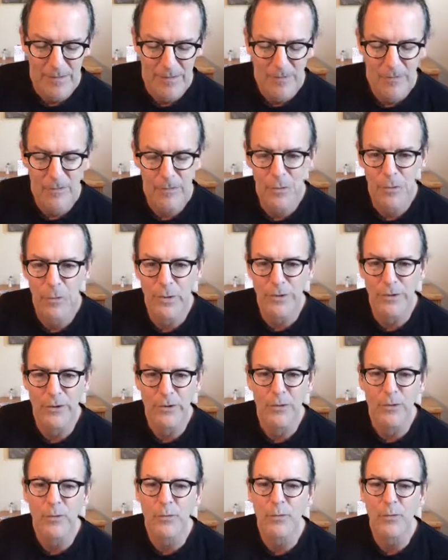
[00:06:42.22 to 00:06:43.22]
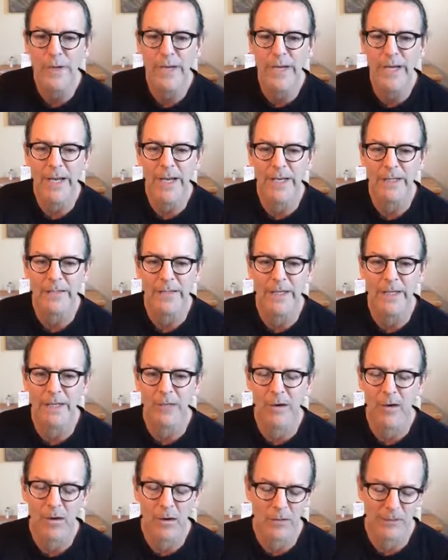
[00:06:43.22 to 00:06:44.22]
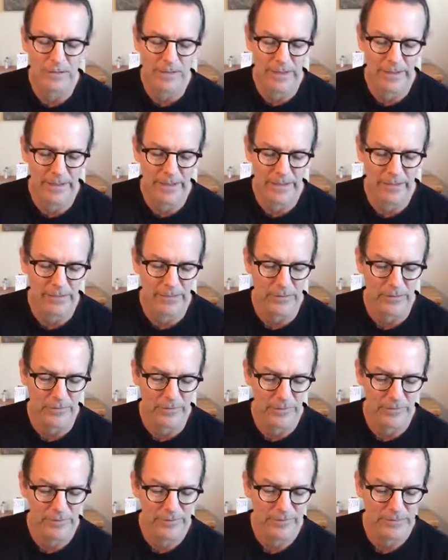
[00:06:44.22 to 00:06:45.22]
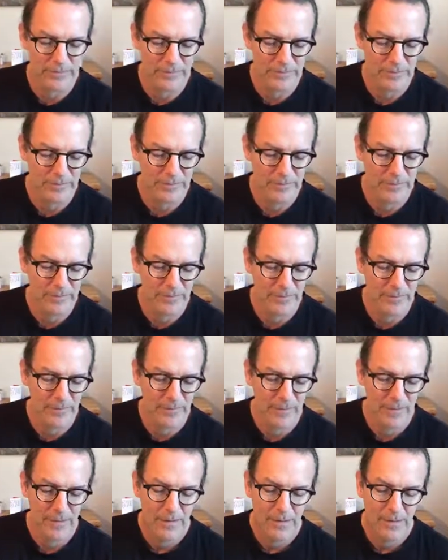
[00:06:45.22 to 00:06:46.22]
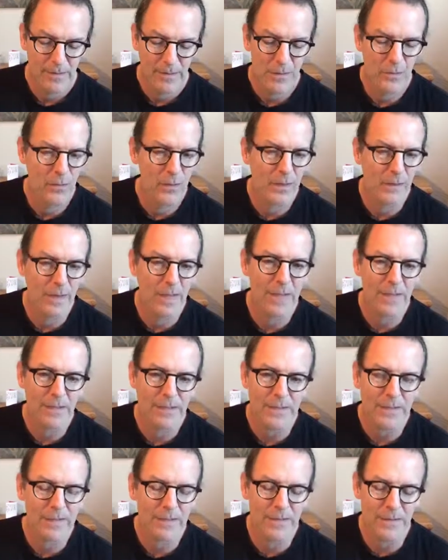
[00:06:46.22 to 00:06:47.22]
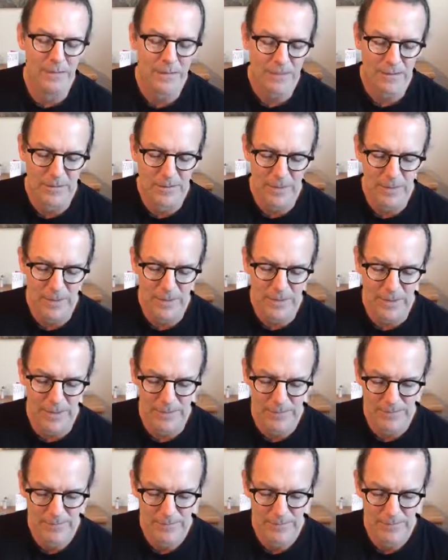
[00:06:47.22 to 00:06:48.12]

So when you react at all to errors, you are not listening to spirit.